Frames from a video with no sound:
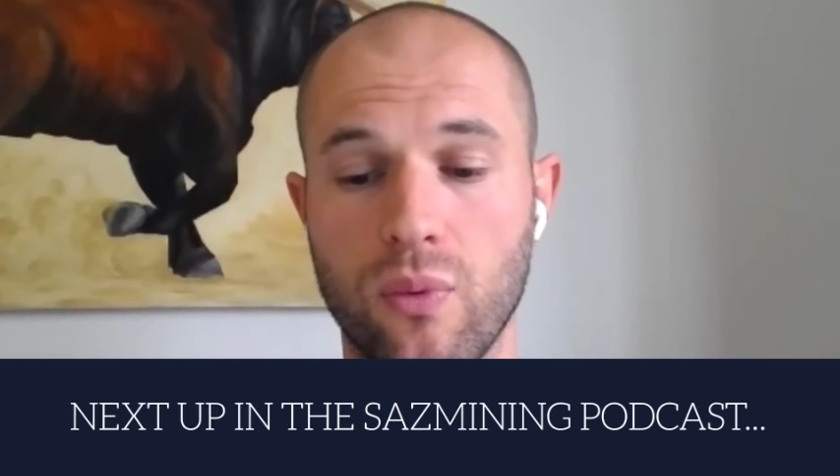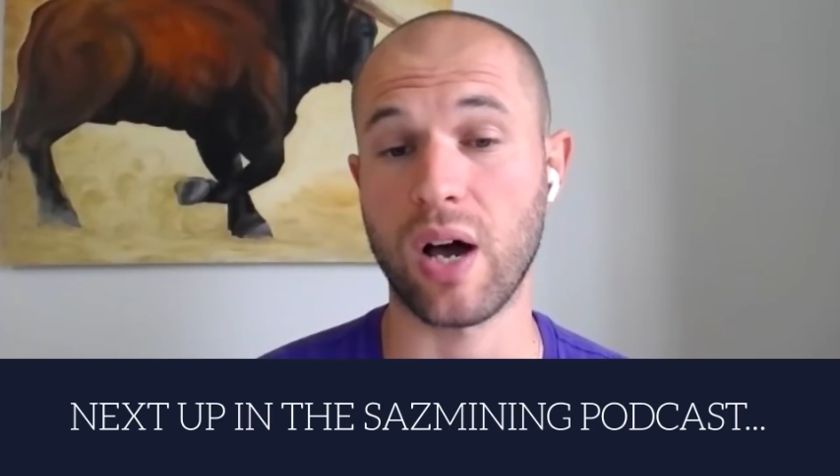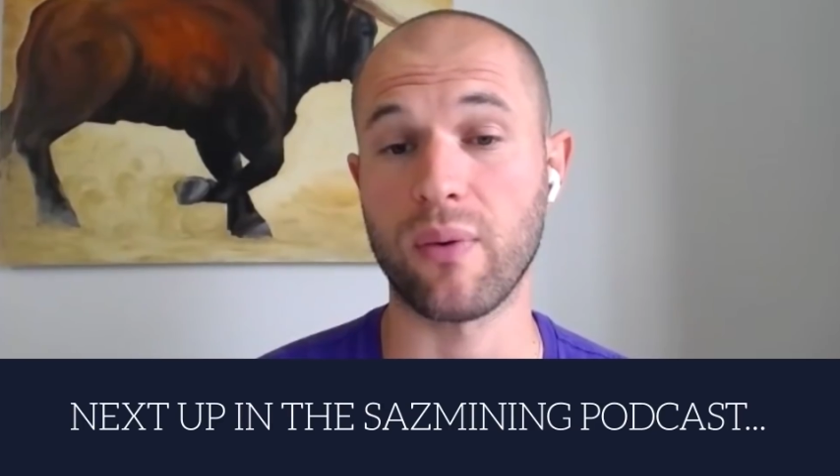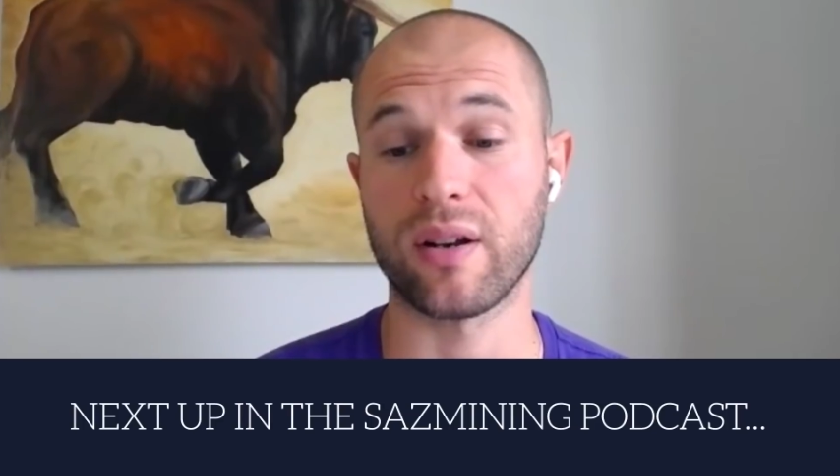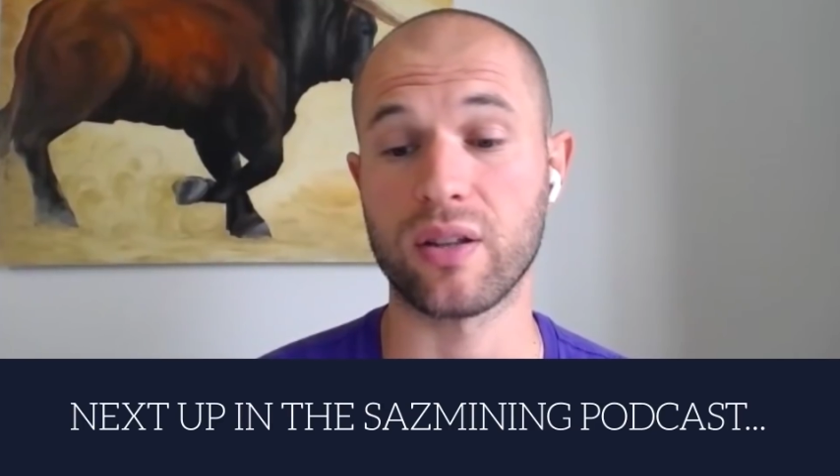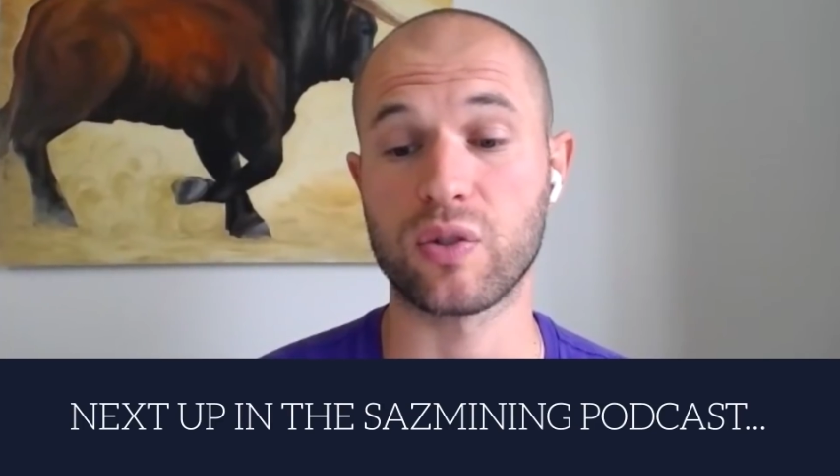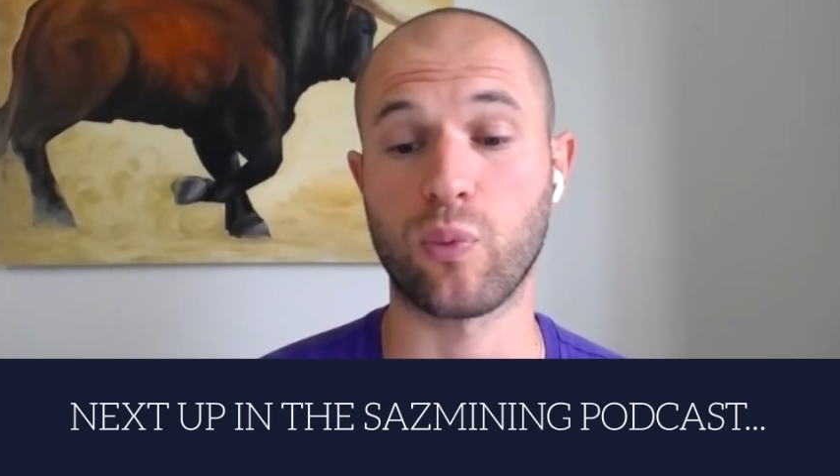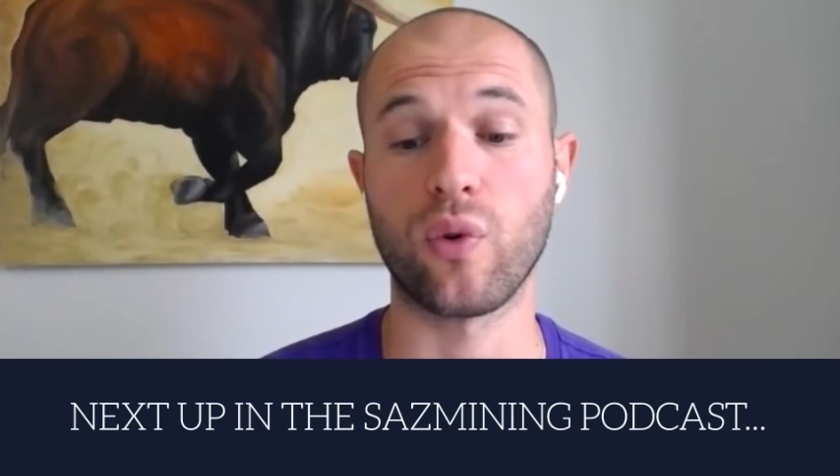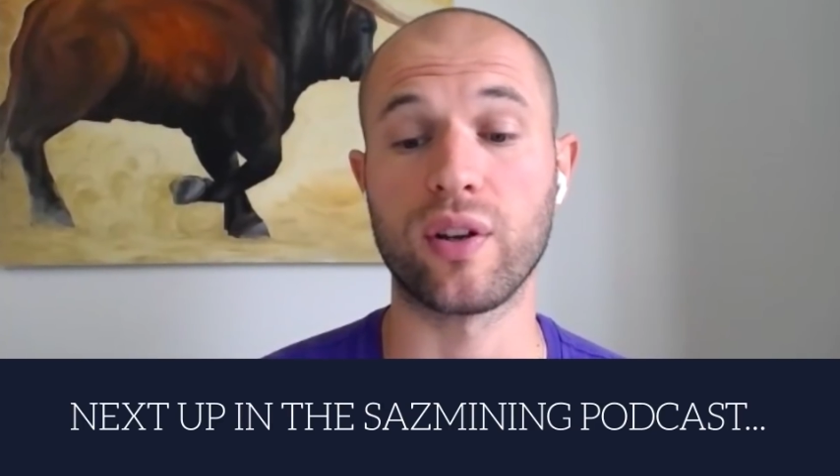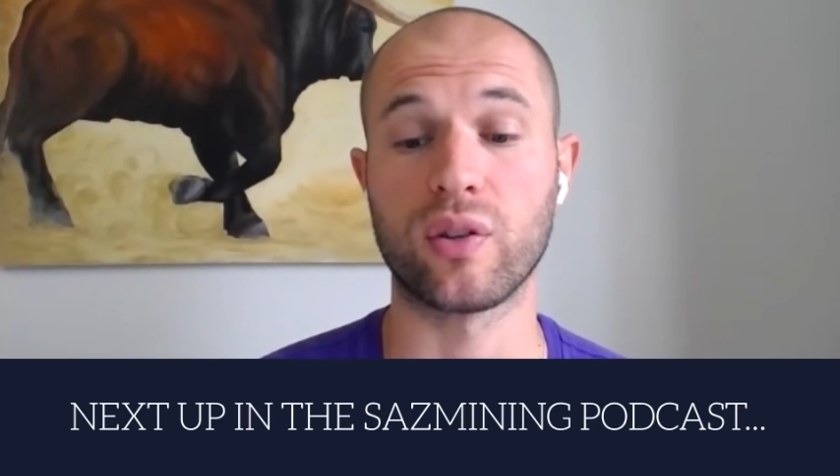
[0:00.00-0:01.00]
now we're at this
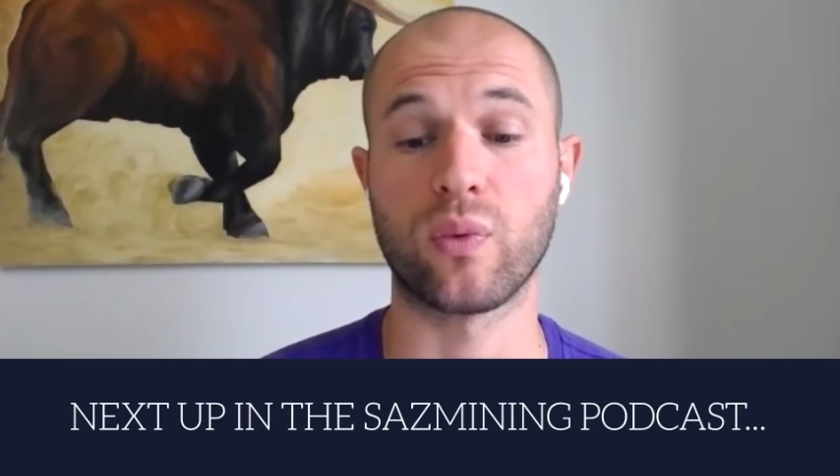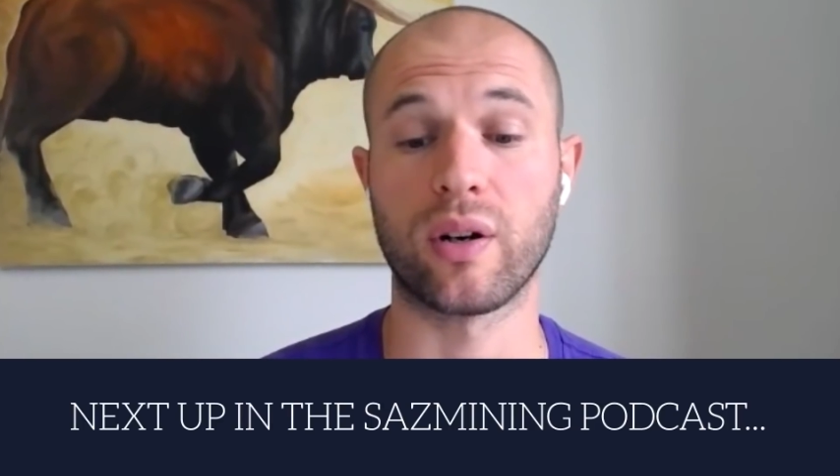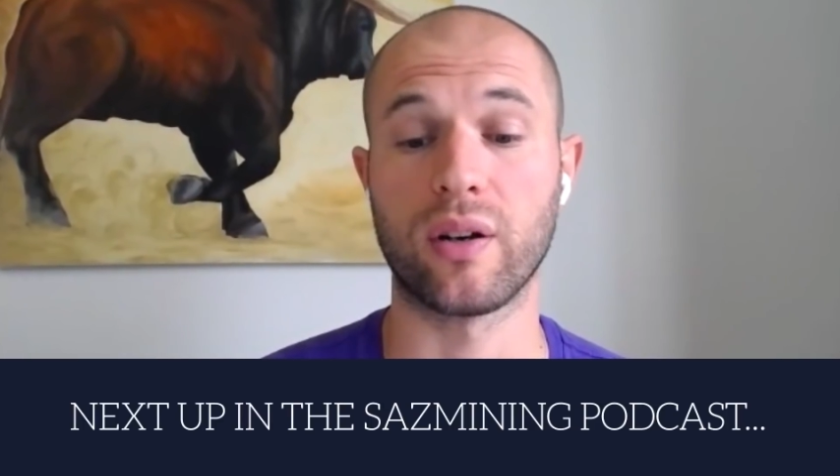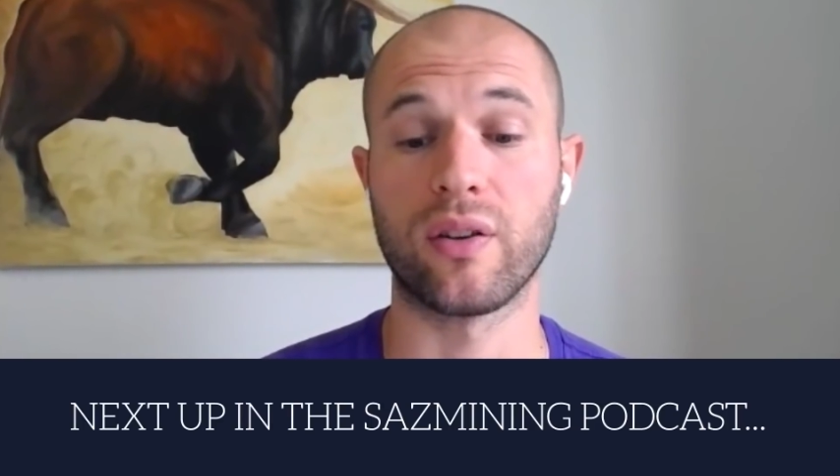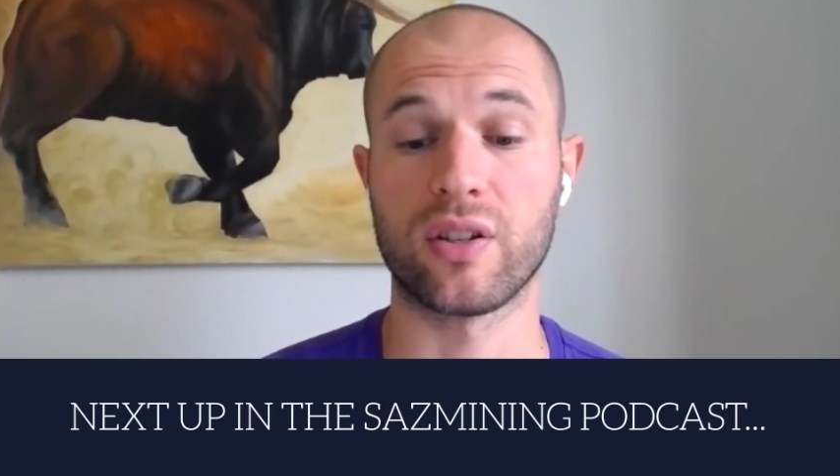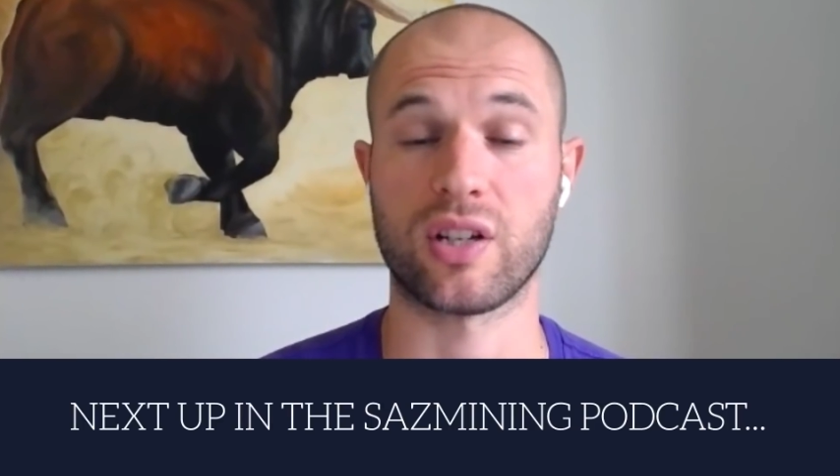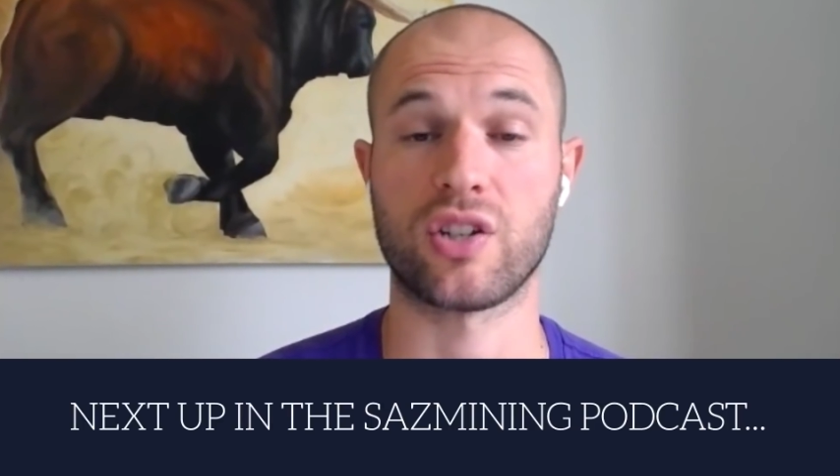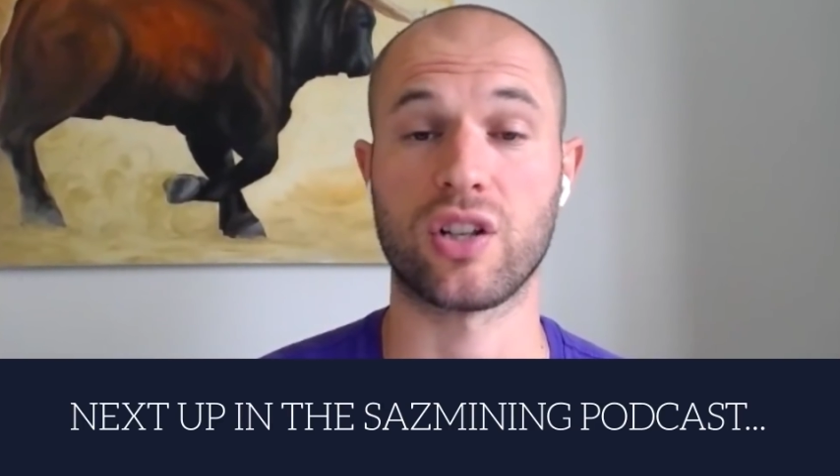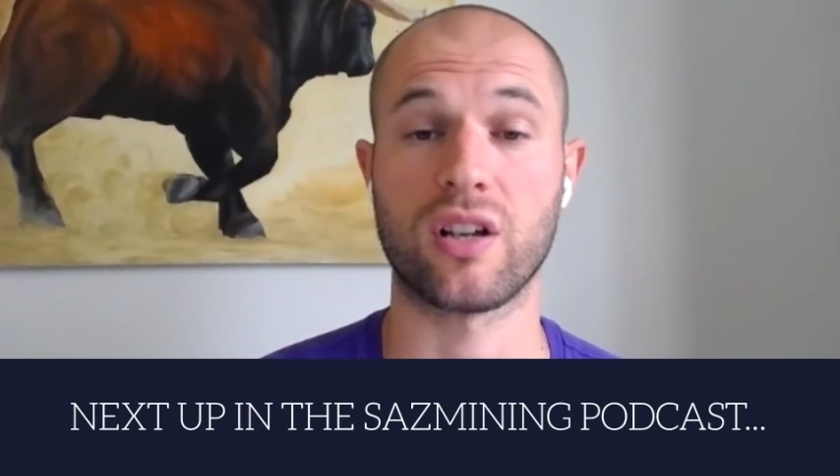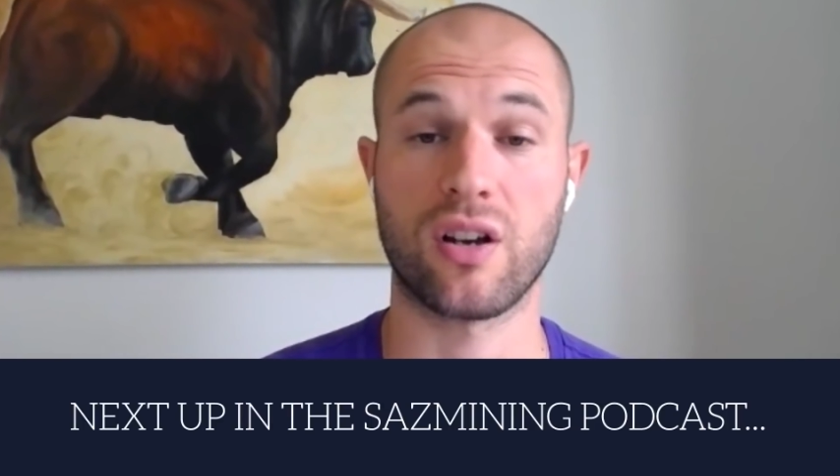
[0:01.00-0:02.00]
point where there's
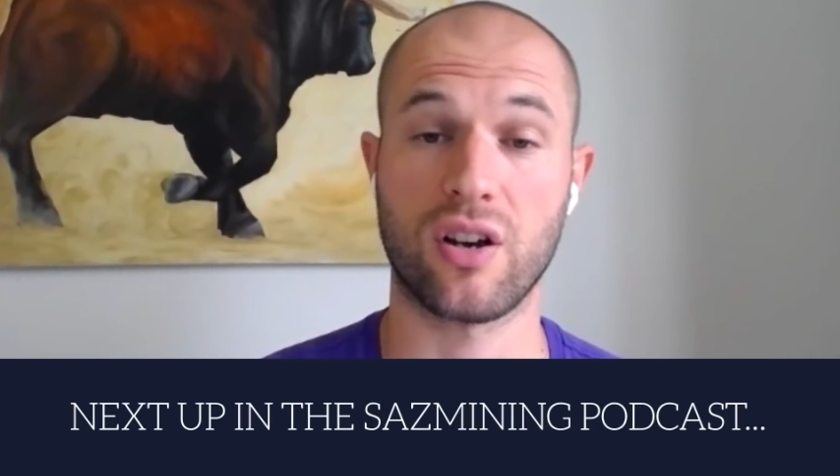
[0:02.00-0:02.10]
actually